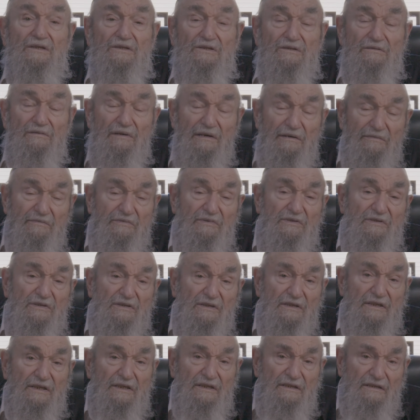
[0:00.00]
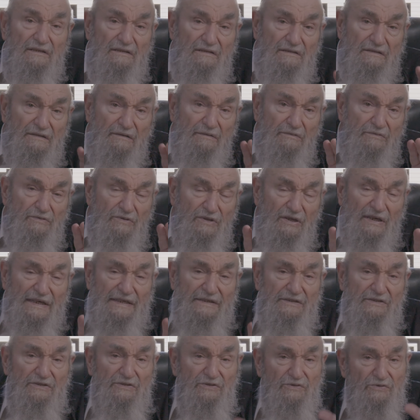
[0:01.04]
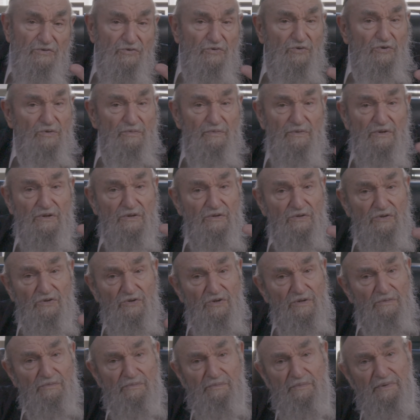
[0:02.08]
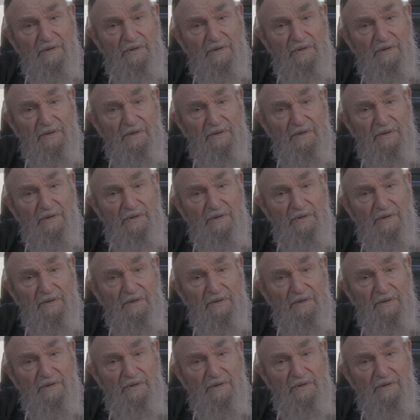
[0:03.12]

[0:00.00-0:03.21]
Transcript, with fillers: So obviously, they were nice, noble, noble